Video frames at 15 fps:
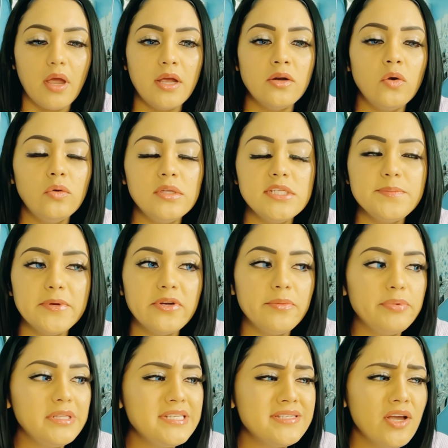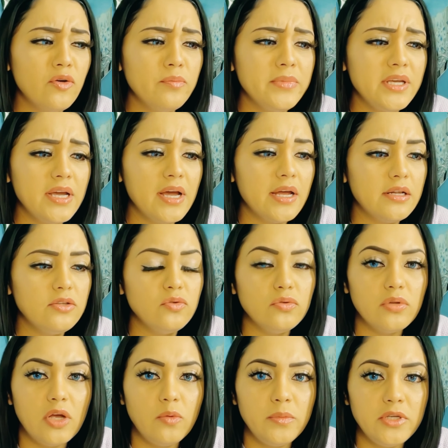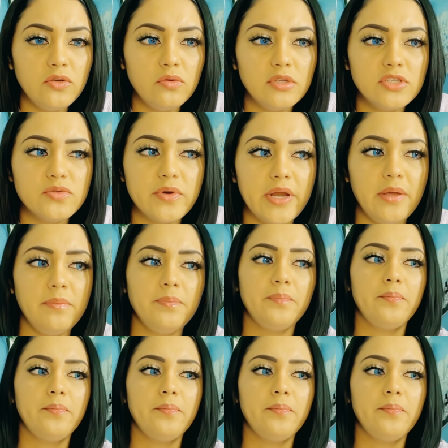and Holy Spirit, please help me, God, do, help me do this right.